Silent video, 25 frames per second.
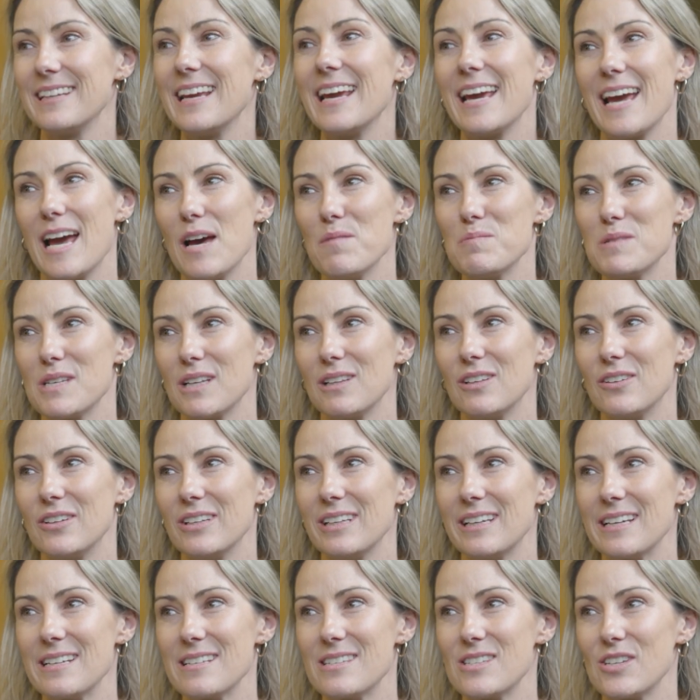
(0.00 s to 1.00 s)
Yeah,
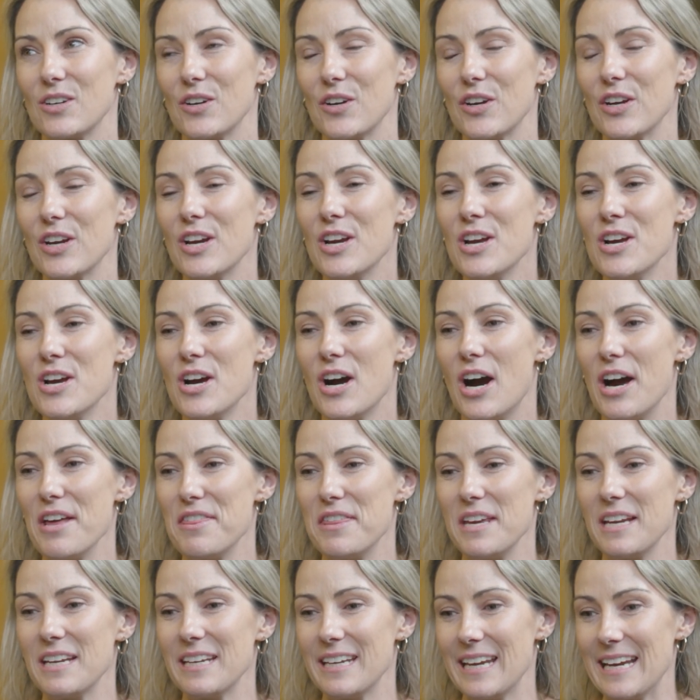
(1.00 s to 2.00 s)
absolutely. So I
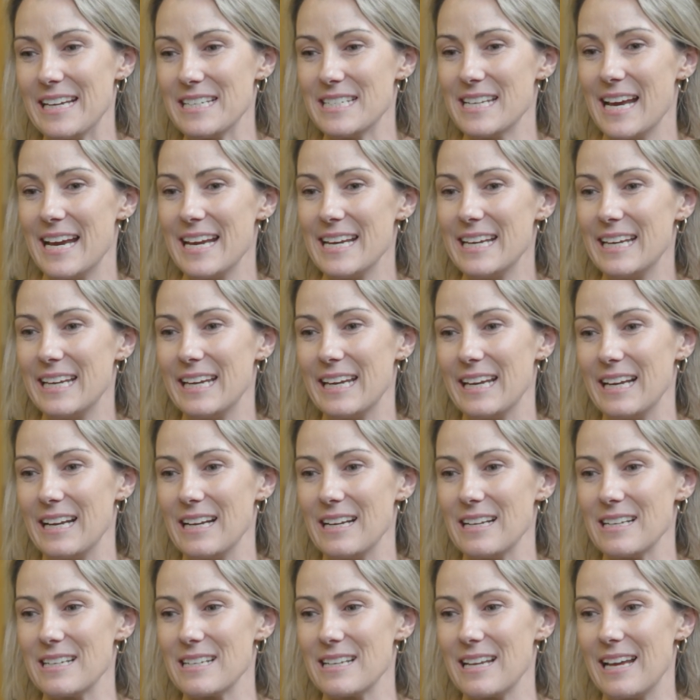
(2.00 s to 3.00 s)
think,
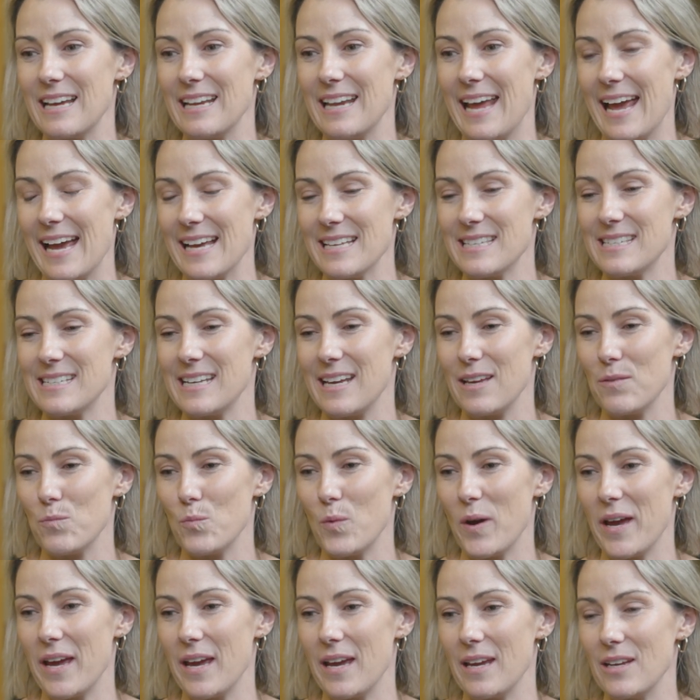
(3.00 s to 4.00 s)
taking an asset
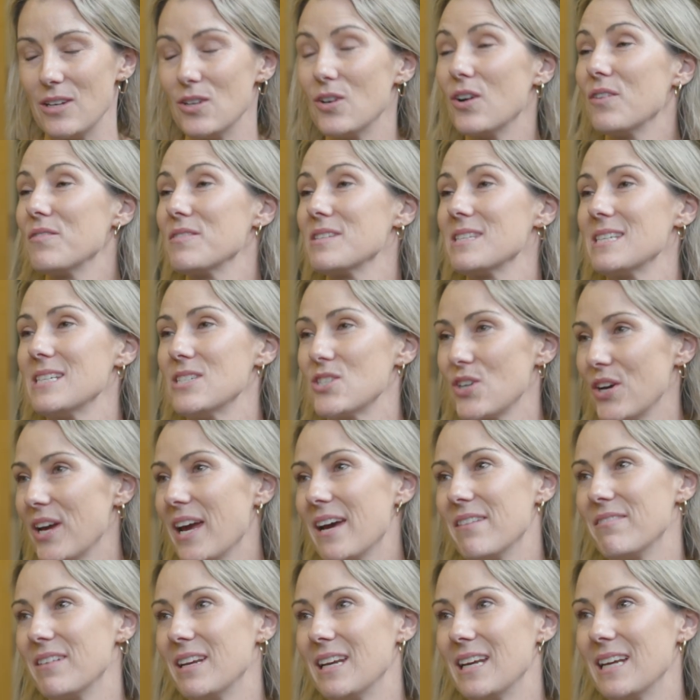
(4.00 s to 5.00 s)
where you obviously don't
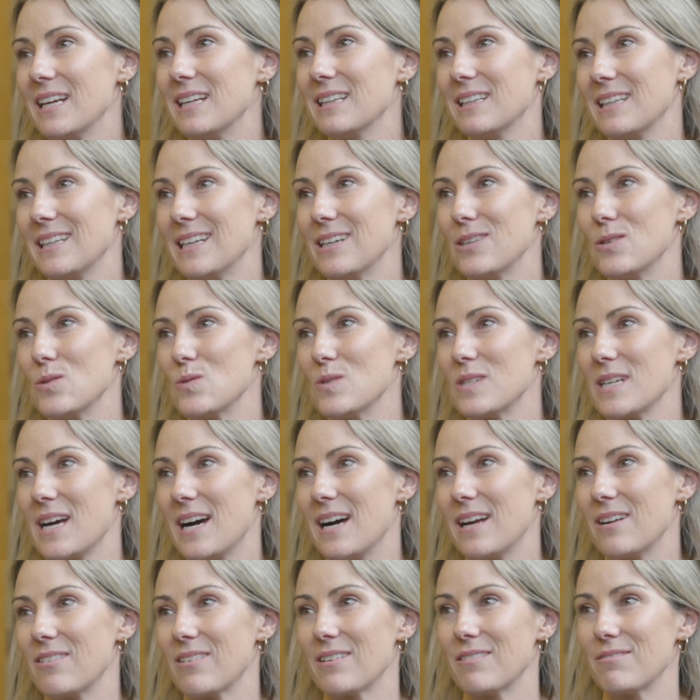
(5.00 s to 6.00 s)
have any clinical
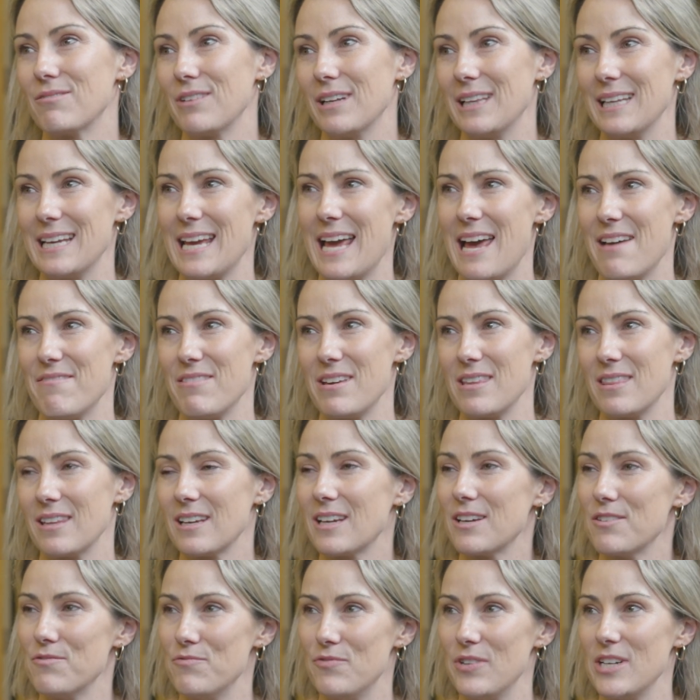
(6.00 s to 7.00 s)
data and really having the
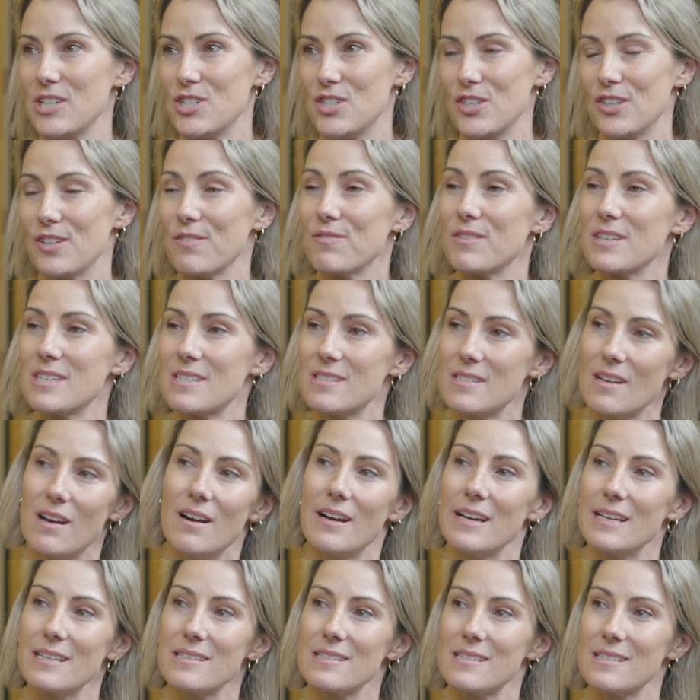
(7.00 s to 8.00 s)
conviction of the
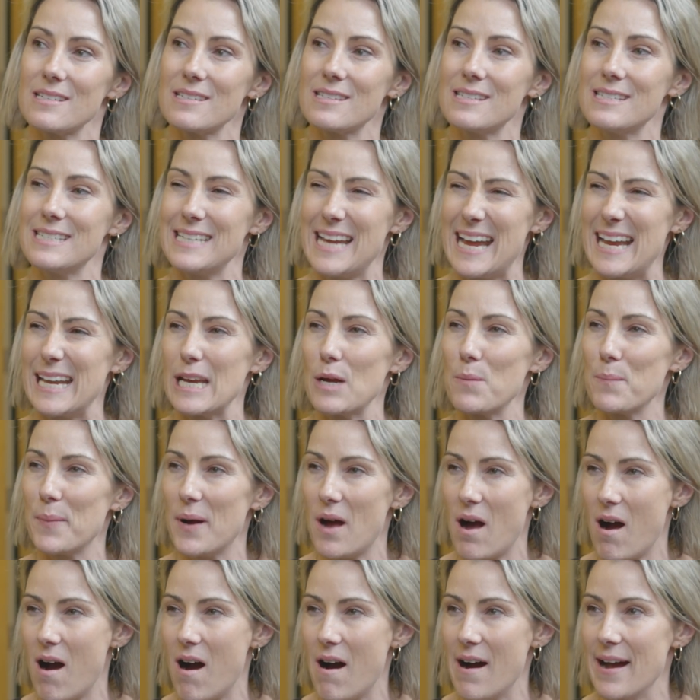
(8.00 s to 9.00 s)
science that's standing
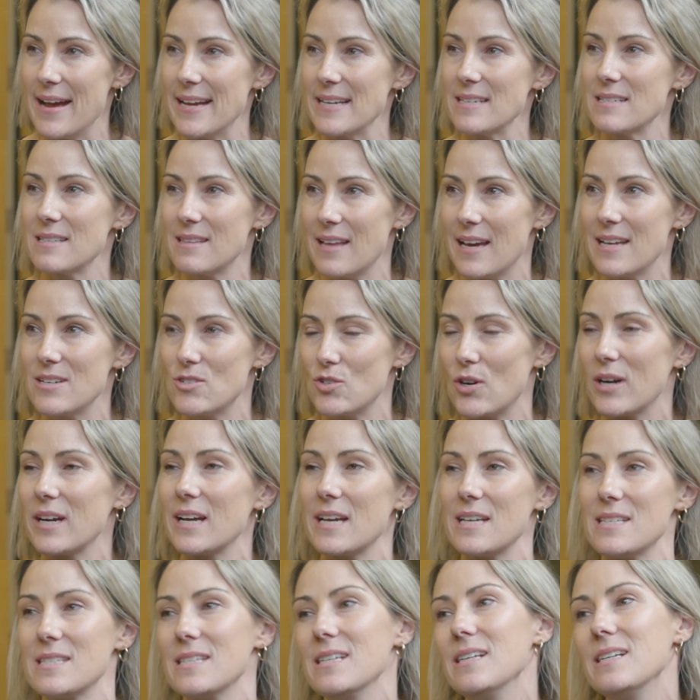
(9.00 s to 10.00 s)
behind that drug
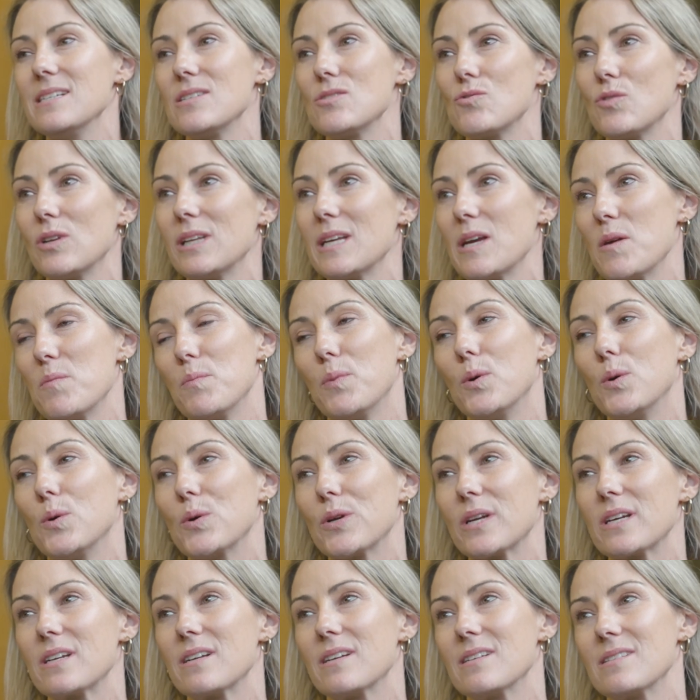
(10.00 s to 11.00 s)
asset is really
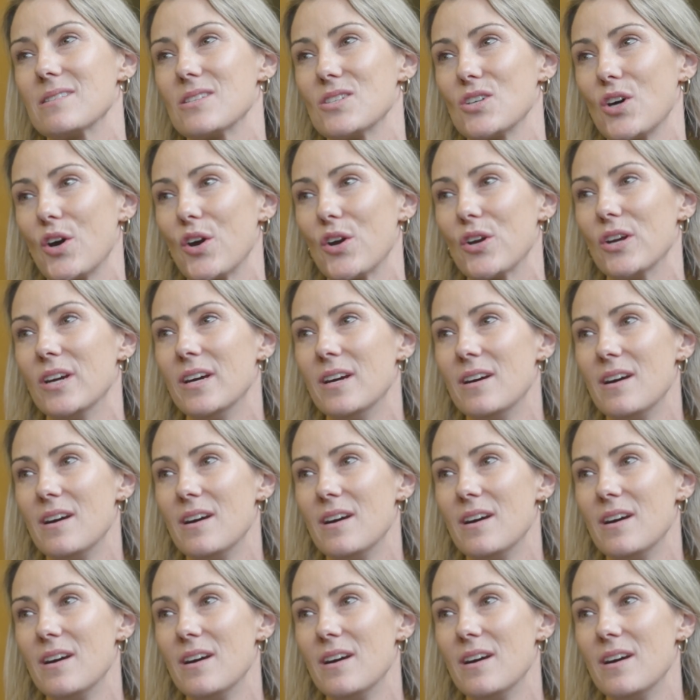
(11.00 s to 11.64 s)
important. And so